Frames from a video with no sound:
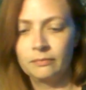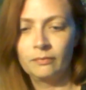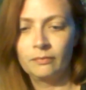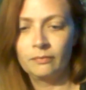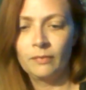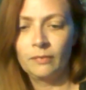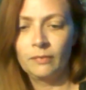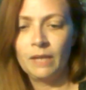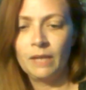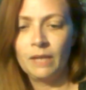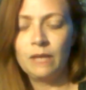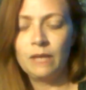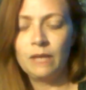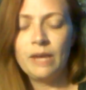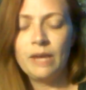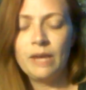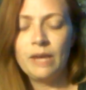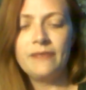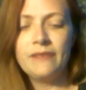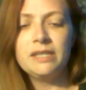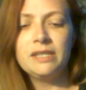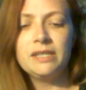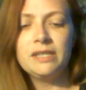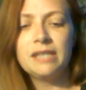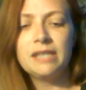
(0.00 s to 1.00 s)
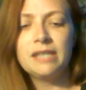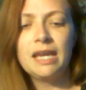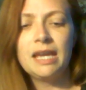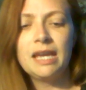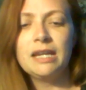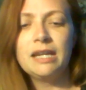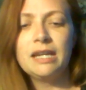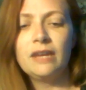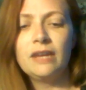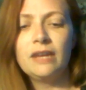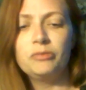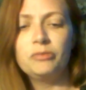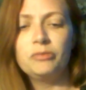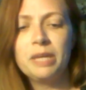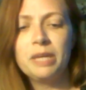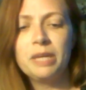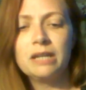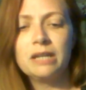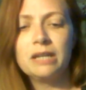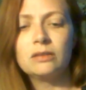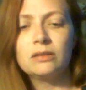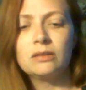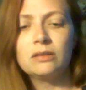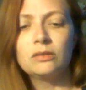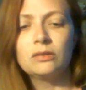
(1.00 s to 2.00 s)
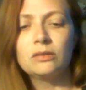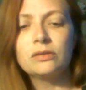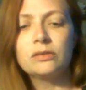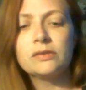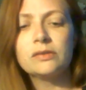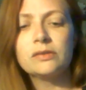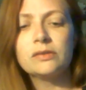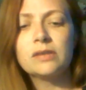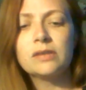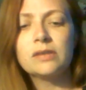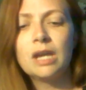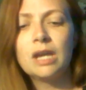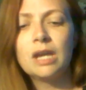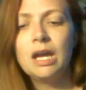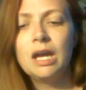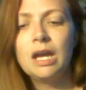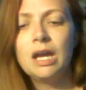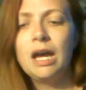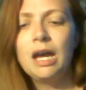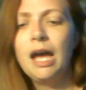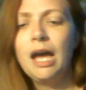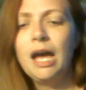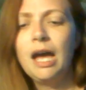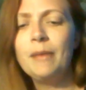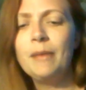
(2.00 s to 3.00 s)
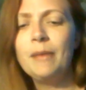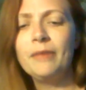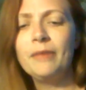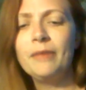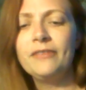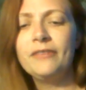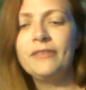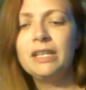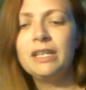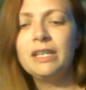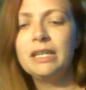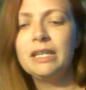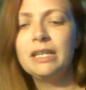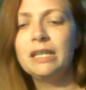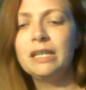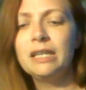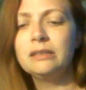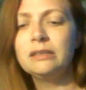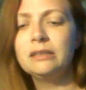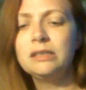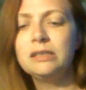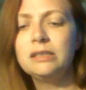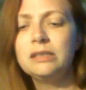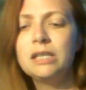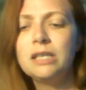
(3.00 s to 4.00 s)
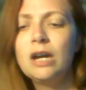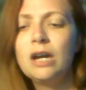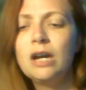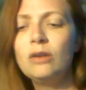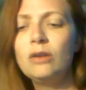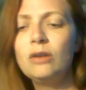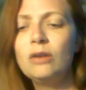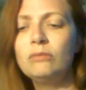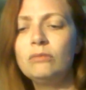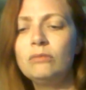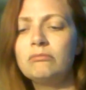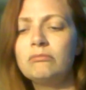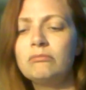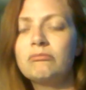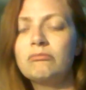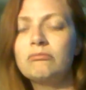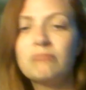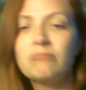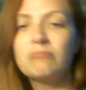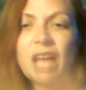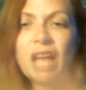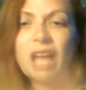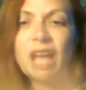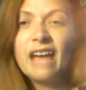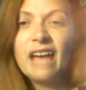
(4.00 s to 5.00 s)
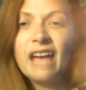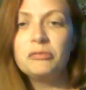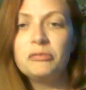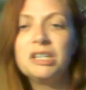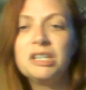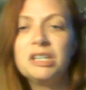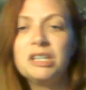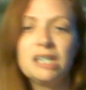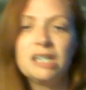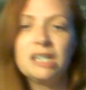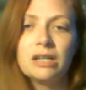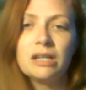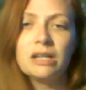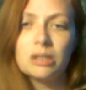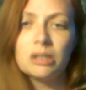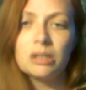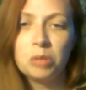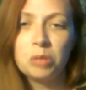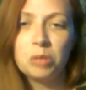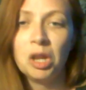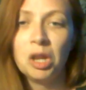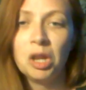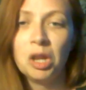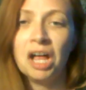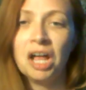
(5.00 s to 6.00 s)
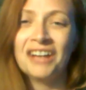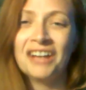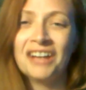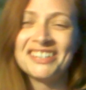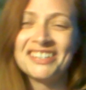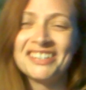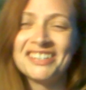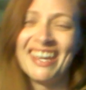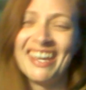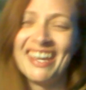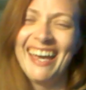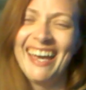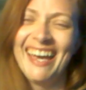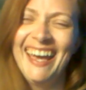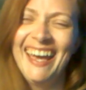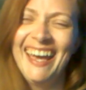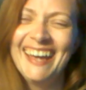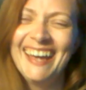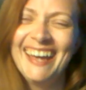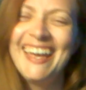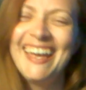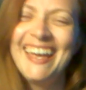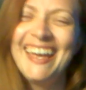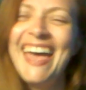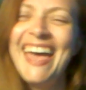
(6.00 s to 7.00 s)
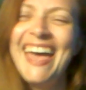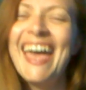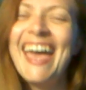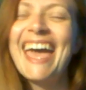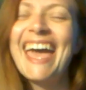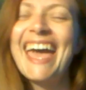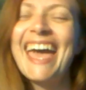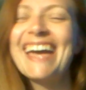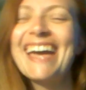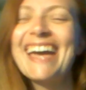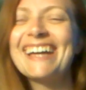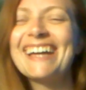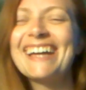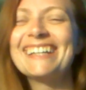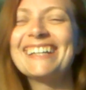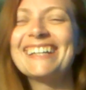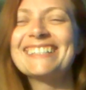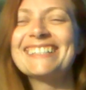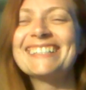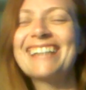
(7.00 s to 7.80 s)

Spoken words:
And we have the 10 of Pentacles. I'm feeling, you know, I have been irritable all day, and